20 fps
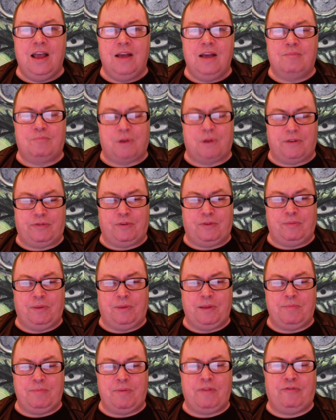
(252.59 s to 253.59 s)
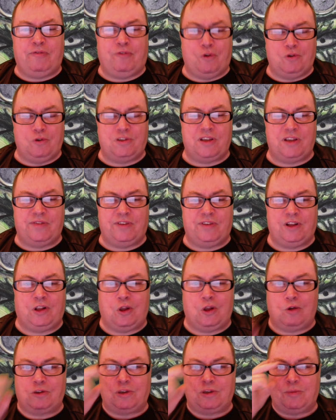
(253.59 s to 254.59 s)
preferably before 7
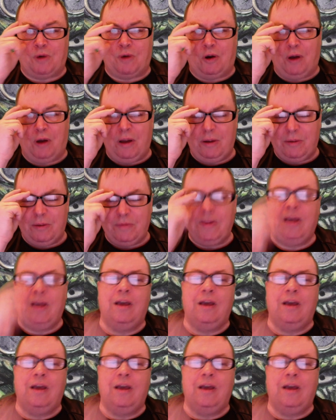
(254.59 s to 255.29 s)
o'clock tomorrow.